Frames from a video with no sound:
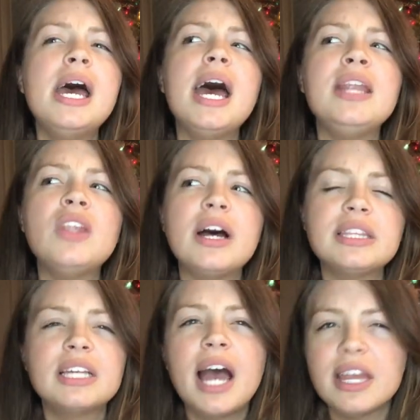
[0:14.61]
and not
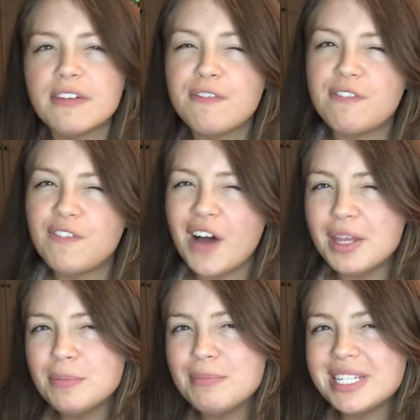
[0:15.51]
the kind of
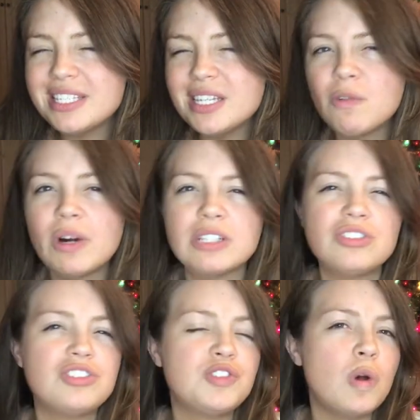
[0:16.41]
fun busy where
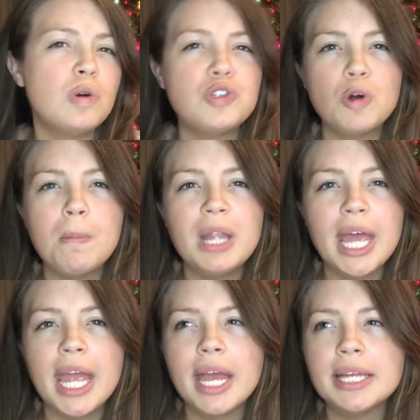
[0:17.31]
it's social
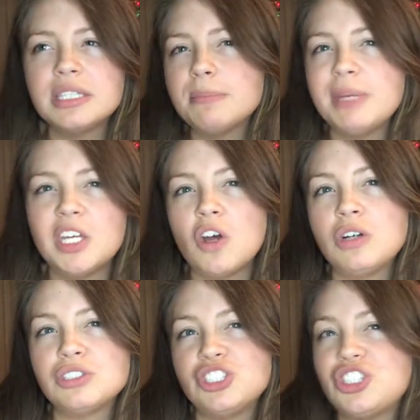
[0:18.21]
plans and being
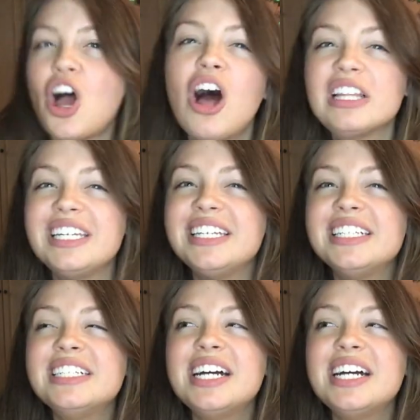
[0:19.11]
all jolly.